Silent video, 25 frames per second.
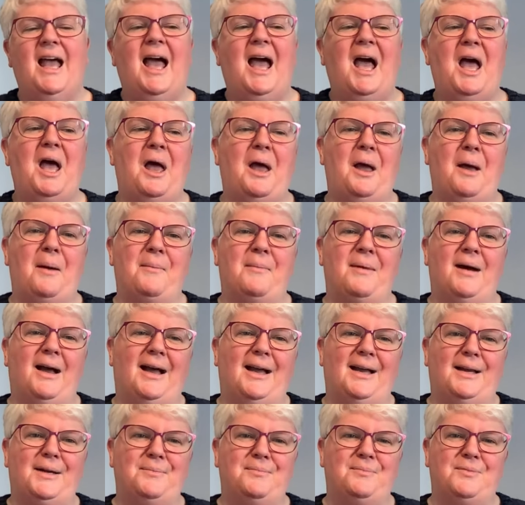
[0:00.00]

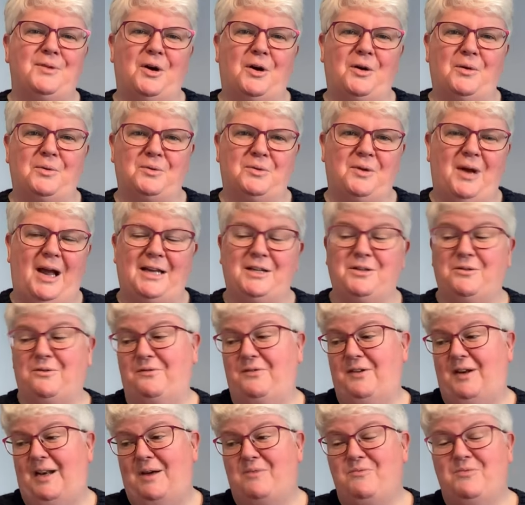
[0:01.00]
I don't
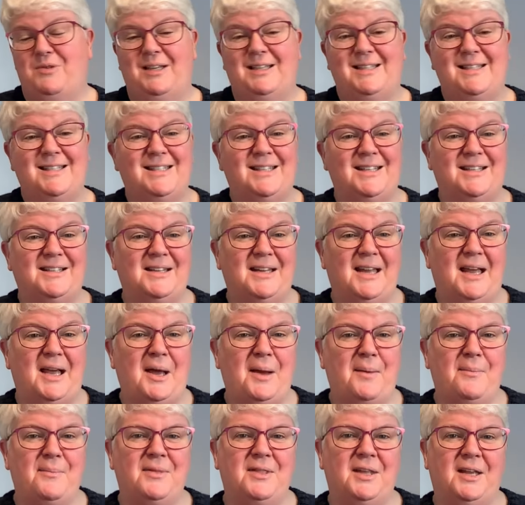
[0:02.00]
feel I'm wasting
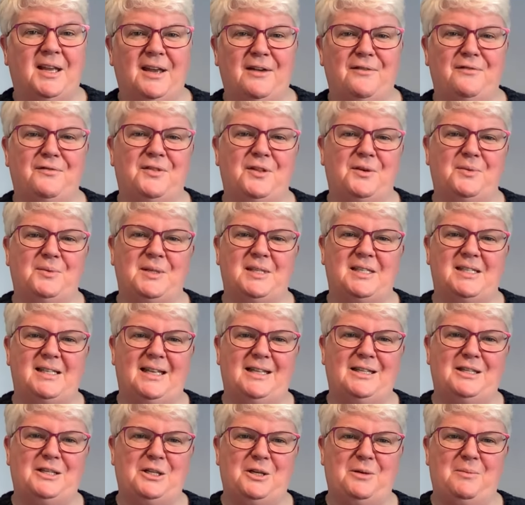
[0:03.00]
the gift that was
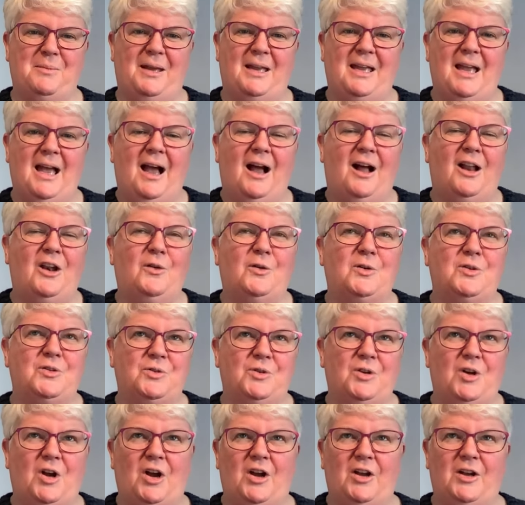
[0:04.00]
sent to me, although I
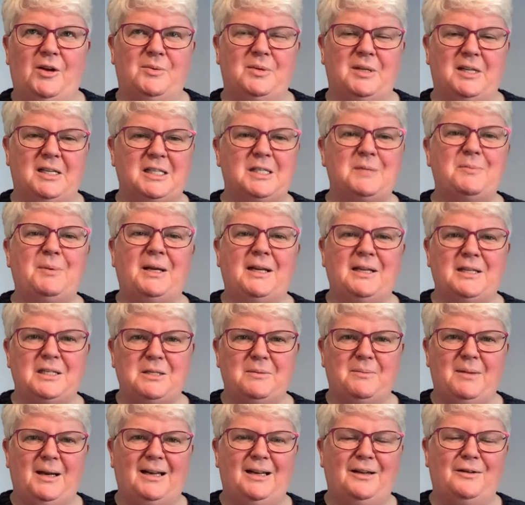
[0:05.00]
don't know how I would explain
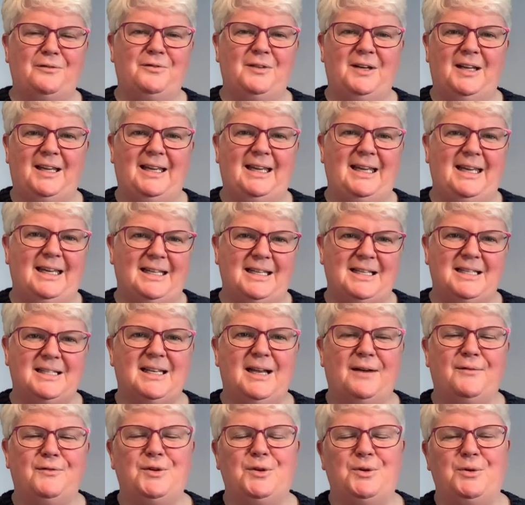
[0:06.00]
to my lovely
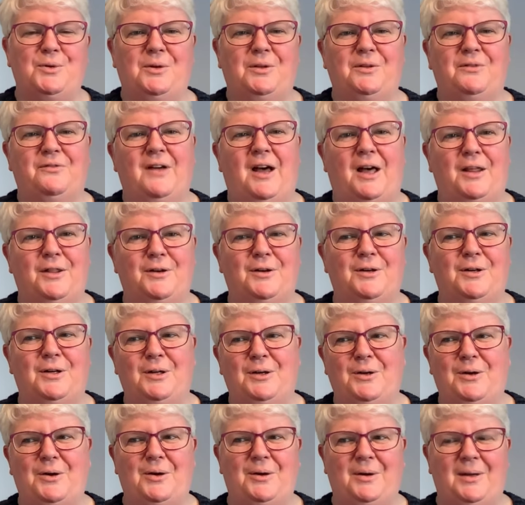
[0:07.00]
87 year old
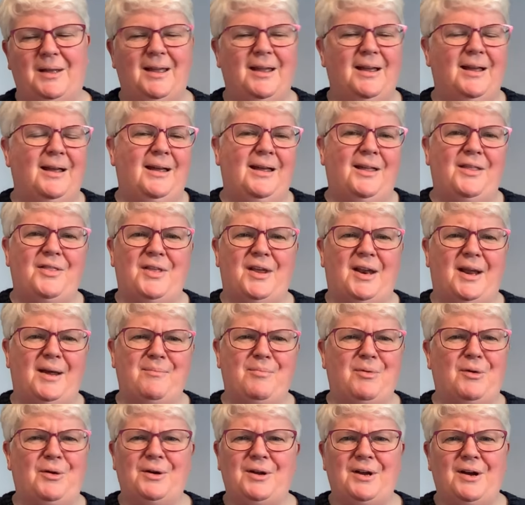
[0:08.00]
father-in-law that I
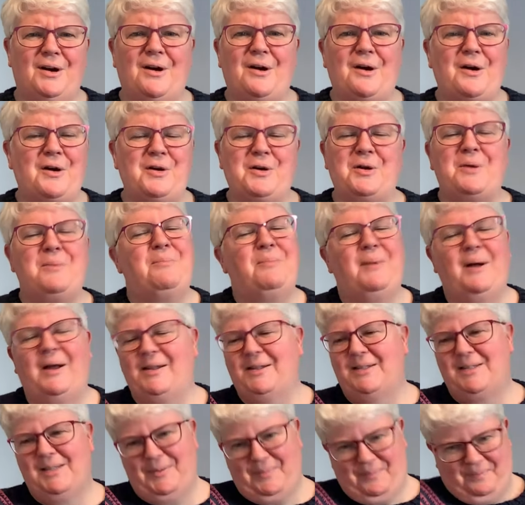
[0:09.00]
bought yarn,
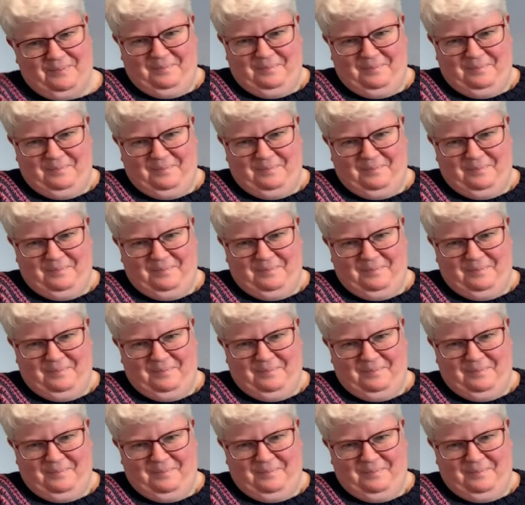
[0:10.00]
but